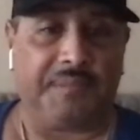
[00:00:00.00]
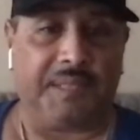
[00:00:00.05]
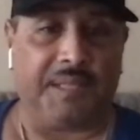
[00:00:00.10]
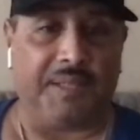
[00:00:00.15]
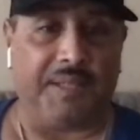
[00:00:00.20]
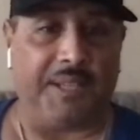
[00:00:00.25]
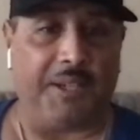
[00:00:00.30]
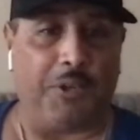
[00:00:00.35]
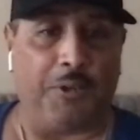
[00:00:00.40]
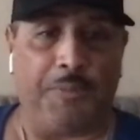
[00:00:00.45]

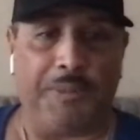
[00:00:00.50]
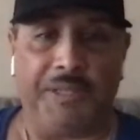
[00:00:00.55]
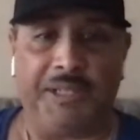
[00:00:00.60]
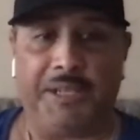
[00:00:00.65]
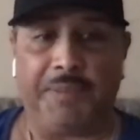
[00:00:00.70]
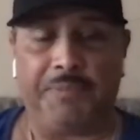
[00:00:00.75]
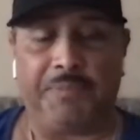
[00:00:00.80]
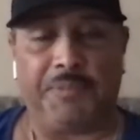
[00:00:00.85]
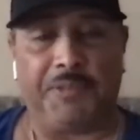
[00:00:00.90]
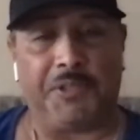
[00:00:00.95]
They opened
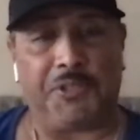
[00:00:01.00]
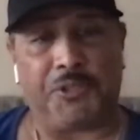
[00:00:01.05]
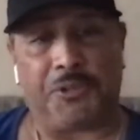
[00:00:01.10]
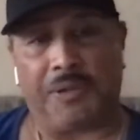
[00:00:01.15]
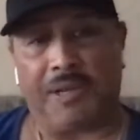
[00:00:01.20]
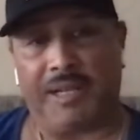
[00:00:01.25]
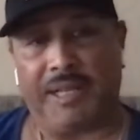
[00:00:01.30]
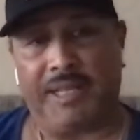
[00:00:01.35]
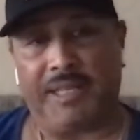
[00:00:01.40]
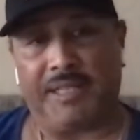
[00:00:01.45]
up the
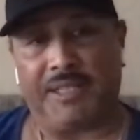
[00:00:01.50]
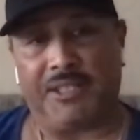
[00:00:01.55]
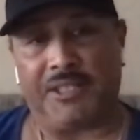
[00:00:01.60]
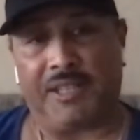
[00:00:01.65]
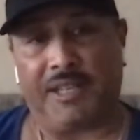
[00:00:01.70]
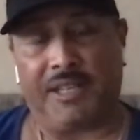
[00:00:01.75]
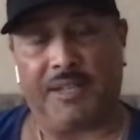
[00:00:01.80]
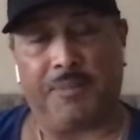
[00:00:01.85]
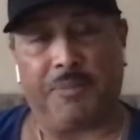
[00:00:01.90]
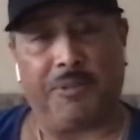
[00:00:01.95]
trade to
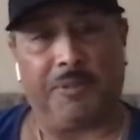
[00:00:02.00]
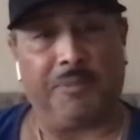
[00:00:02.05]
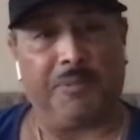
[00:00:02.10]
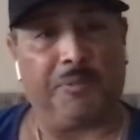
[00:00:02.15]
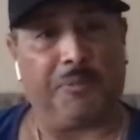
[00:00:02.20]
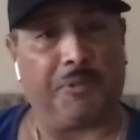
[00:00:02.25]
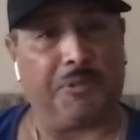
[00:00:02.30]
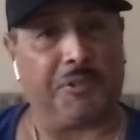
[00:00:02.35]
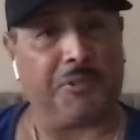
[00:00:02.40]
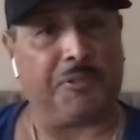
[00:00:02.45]
China, put them in
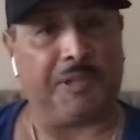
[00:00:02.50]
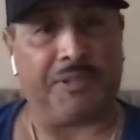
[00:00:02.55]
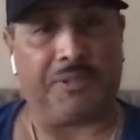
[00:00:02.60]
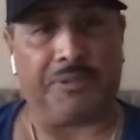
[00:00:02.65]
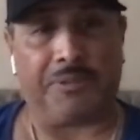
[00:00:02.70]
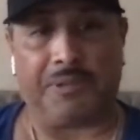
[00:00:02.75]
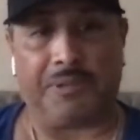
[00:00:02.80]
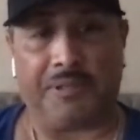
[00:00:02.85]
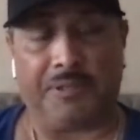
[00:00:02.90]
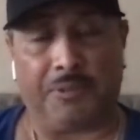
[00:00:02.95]
the World Trade
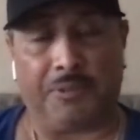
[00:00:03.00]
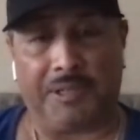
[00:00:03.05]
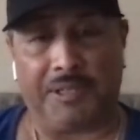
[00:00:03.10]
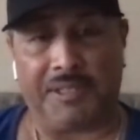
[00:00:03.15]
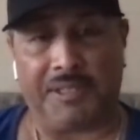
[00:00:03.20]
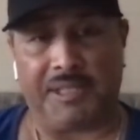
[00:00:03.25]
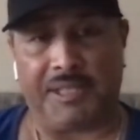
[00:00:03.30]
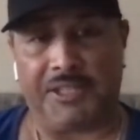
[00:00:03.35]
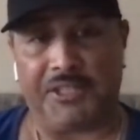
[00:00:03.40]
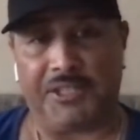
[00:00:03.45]

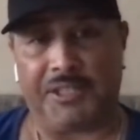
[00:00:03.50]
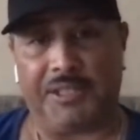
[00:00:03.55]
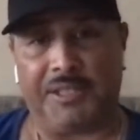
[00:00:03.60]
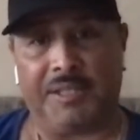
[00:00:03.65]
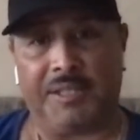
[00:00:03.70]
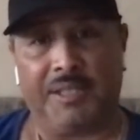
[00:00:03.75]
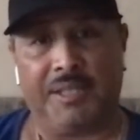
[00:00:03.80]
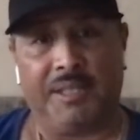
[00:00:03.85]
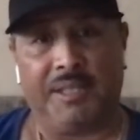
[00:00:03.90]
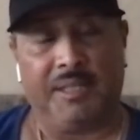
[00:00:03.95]

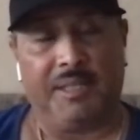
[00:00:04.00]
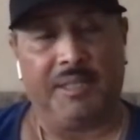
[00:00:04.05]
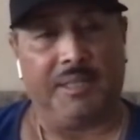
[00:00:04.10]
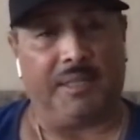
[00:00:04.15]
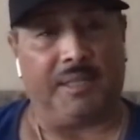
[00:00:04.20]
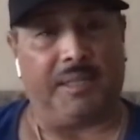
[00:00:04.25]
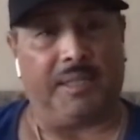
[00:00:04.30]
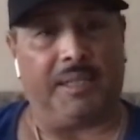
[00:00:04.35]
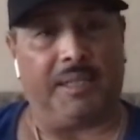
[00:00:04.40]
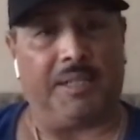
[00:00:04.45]
Organization.
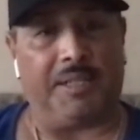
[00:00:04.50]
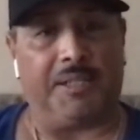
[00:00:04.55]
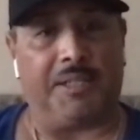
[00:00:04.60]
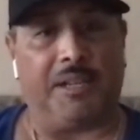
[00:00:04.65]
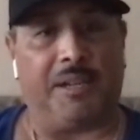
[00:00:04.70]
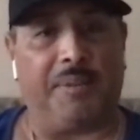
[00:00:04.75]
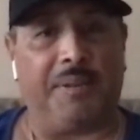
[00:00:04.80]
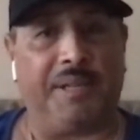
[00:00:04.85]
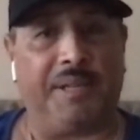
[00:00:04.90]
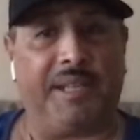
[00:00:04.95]

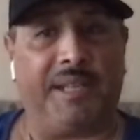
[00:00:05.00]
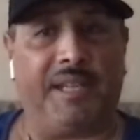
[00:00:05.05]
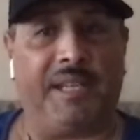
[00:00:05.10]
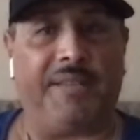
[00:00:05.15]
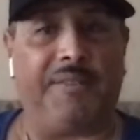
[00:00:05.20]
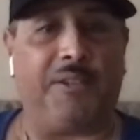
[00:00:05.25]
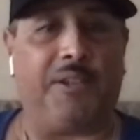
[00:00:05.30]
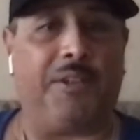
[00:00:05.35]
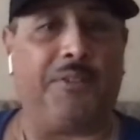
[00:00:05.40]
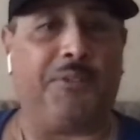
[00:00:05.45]
Dominic and I
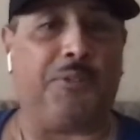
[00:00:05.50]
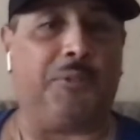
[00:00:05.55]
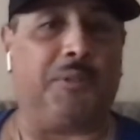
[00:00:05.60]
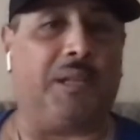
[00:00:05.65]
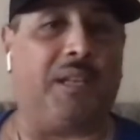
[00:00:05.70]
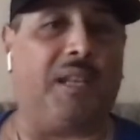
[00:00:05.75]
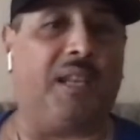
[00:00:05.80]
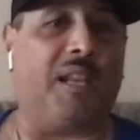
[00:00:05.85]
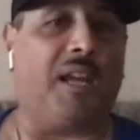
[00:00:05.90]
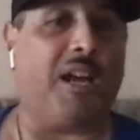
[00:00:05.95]
have gone through
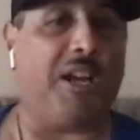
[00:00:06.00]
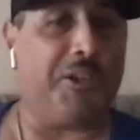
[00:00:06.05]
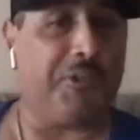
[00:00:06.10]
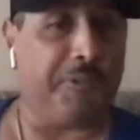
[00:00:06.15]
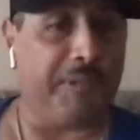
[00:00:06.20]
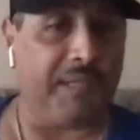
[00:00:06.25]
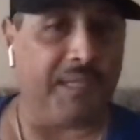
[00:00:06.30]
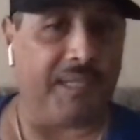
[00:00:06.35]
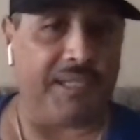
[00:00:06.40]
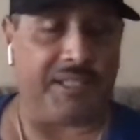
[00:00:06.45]
a
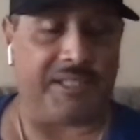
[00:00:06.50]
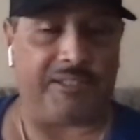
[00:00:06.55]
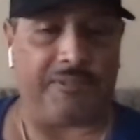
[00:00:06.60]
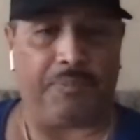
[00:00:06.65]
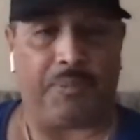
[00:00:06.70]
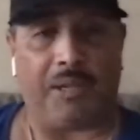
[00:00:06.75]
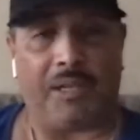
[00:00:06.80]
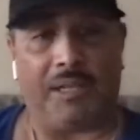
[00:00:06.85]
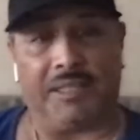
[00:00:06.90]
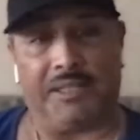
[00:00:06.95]
laundry list
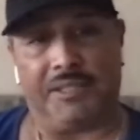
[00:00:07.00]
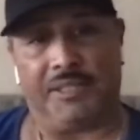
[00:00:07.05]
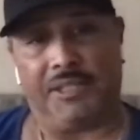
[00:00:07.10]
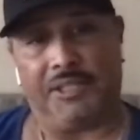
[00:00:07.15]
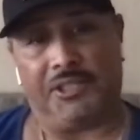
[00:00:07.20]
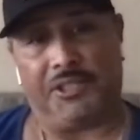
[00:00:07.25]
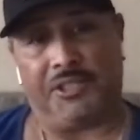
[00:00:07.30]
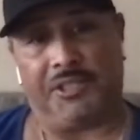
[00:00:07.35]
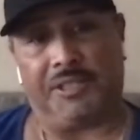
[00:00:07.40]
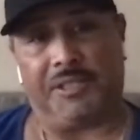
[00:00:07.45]
of
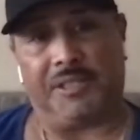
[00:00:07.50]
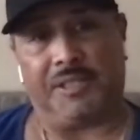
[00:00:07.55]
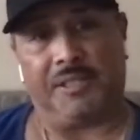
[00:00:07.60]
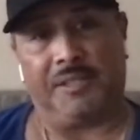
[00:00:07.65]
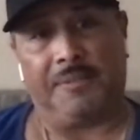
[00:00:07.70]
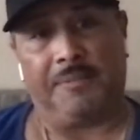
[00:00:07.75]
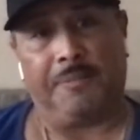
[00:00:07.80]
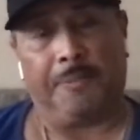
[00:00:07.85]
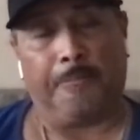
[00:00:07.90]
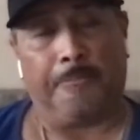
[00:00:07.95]

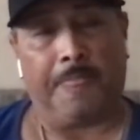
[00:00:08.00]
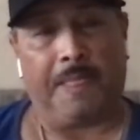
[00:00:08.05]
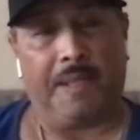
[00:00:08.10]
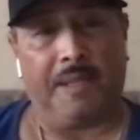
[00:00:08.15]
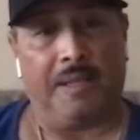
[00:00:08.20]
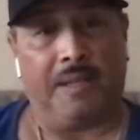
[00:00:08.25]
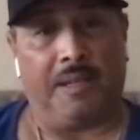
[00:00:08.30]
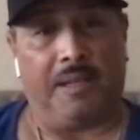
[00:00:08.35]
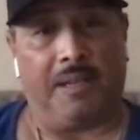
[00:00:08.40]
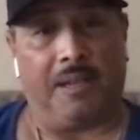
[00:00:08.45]
politicians
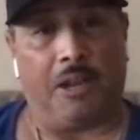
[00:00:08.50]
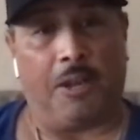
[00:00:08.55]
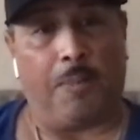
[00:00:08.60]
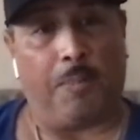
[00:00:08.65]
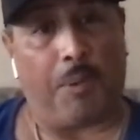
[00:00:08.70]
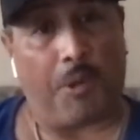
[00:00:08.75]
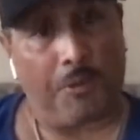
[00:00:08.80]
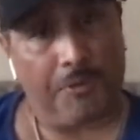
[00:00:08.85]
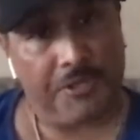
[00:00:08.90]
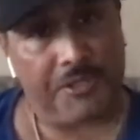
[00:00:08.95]

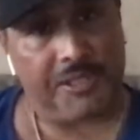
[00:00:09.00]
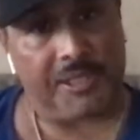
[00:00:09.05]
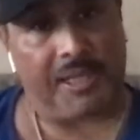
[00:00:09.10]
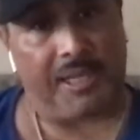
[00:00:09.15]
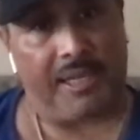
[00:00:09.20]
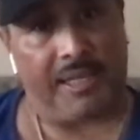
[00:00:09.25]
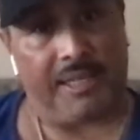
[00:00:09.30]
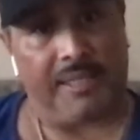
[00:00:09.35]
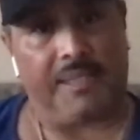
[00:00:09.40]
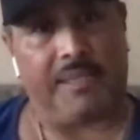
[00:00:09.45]
on both
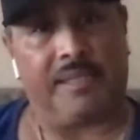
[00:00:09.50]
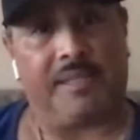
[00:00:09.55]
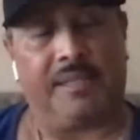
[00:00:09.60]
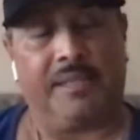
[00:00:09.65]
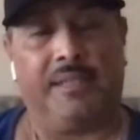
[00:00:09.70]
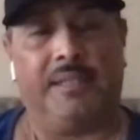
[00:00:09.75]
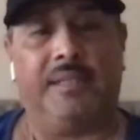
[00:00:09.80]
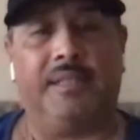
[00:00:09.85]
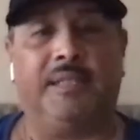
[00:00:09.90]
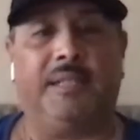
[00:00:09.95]

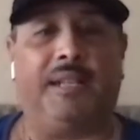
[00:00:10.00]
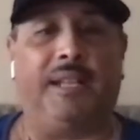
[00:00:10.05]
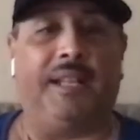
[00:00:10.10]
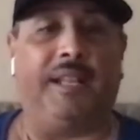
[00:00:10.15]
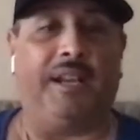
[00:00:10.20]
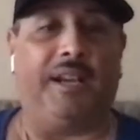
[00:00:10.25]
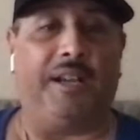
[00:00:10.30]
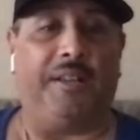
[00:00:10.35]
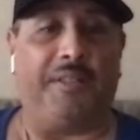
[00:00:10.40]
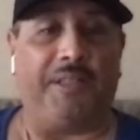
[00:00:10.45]
sides
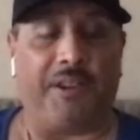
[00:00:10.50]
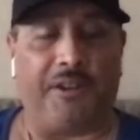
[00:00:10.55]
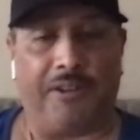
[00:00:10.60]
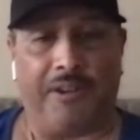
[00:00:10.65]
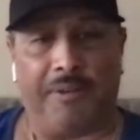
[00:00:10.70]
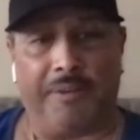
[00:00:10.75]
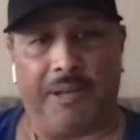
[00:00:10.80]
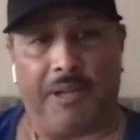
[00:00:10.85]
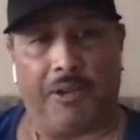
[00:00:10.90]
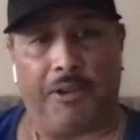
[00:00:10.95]

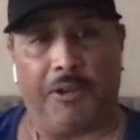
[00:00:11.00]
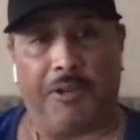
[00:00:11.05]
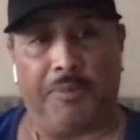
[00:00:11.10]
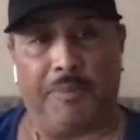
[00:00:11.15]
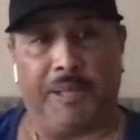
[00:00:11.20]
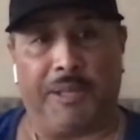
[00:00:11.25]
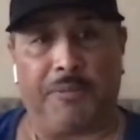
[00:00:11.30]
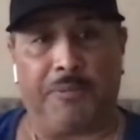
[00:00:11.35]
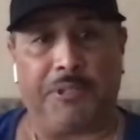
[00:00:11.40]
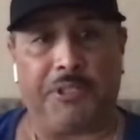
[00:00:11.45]
that are in
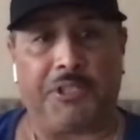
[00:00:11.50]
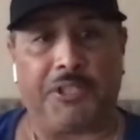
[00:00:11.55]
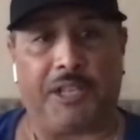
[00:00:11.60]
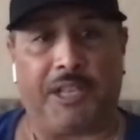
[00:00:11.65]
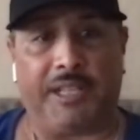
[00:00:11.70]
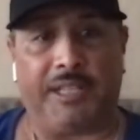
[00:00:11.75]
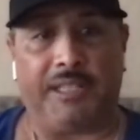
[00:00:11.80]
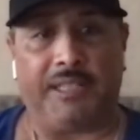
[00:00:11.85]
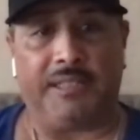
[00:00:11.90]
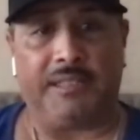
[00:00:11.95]
bed with
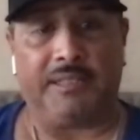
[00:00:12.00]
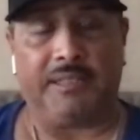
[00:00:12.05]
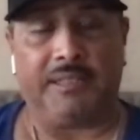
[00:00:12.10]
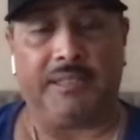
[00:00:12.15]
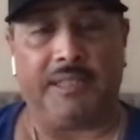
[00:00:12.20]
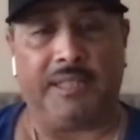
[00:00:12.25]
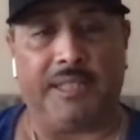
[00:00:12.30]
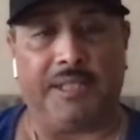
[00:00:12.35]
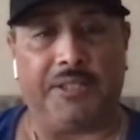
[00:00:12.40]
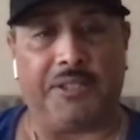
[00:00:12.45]
China
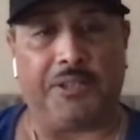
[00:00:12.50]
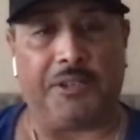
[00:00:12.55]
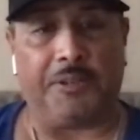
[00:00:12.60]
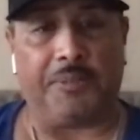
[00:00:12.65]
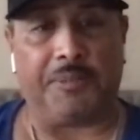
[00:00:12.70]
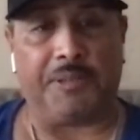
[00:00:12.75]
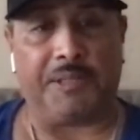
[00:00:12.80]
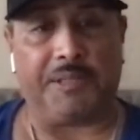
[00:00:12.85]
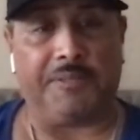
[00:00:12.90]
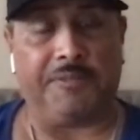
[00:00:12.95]
in
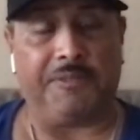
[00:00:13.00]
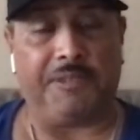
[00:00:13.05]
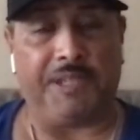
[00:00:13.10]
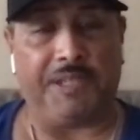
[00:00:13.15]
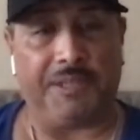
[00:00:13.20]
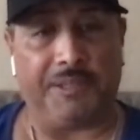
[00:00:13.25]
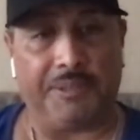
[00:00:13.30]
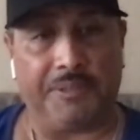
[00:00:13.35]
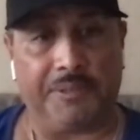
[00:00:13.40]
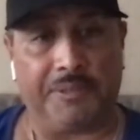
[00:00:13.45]
terms of
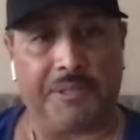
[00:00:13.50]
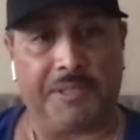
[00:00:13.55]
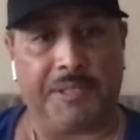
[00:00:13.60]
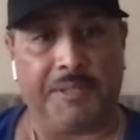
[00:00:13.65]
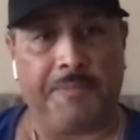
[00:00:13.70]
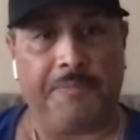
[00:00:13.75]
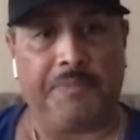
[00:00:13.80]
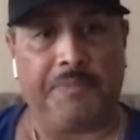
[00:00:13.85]
deals,